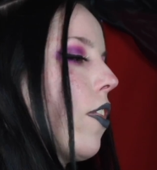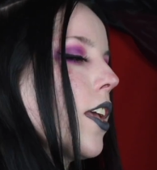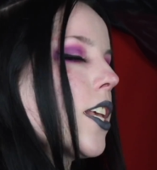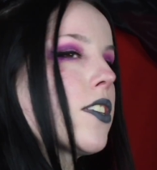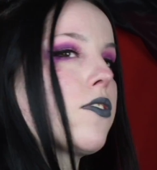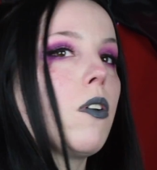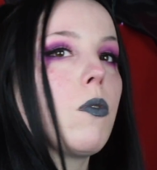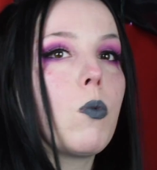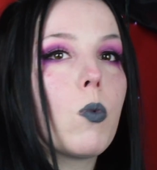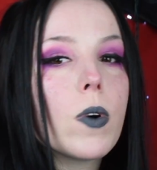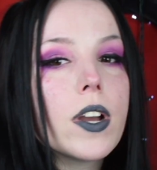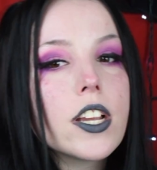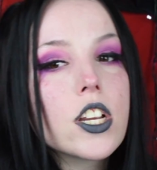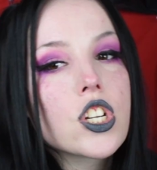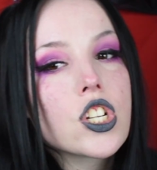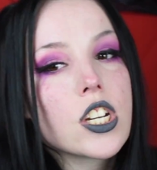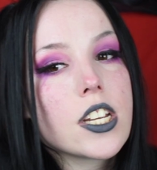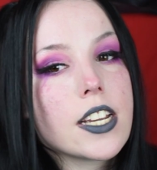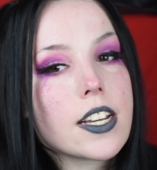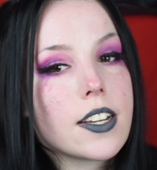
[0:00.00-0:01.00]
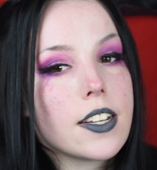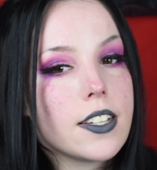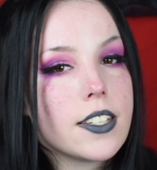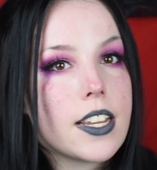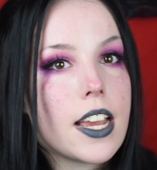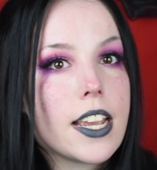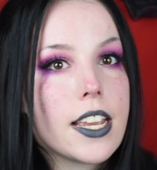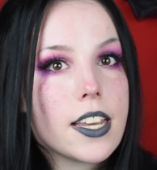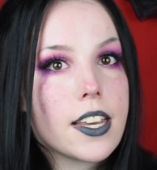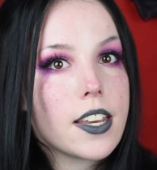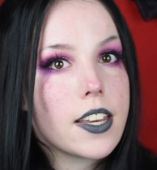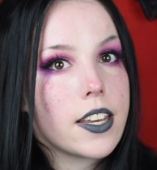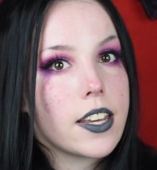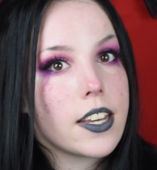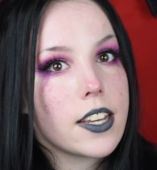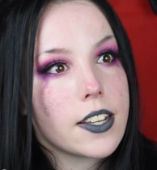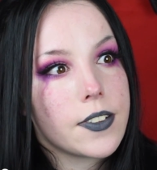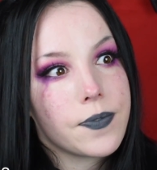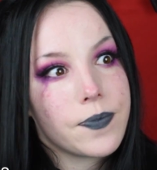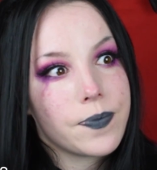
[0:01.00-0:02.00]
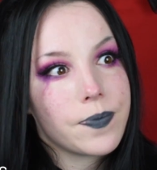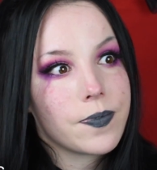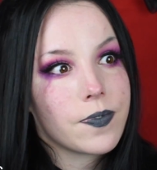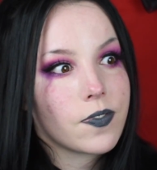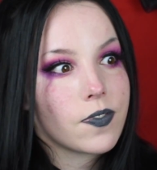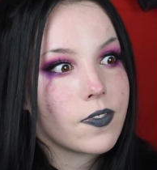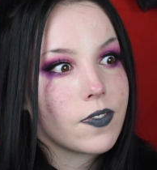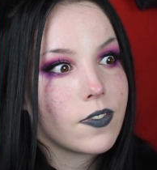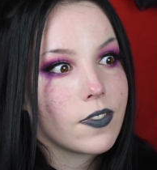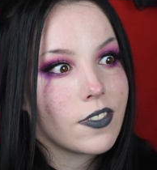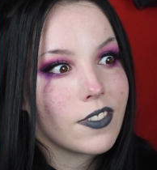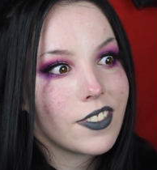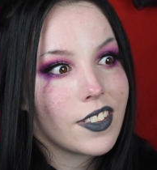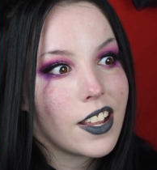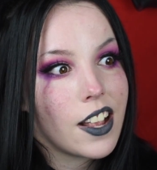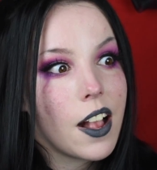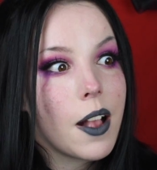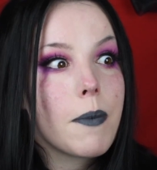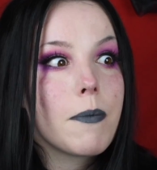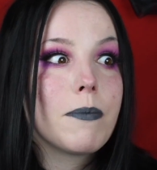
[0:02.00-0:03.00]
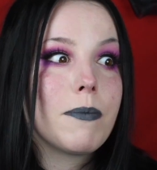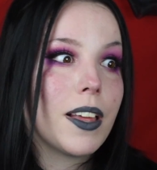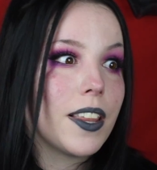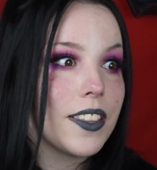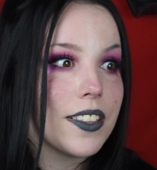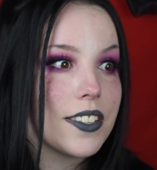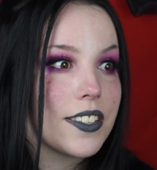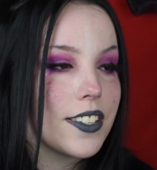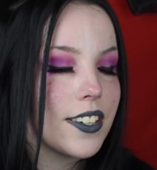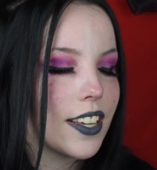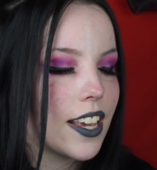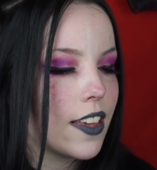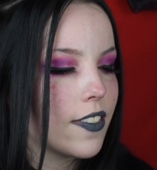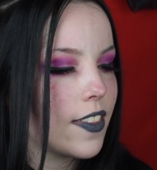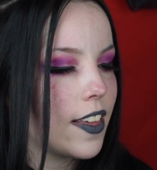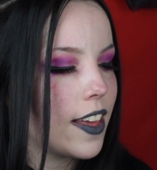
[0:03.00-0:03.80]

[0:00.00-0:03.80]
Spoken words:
things for Wish, it can take months to get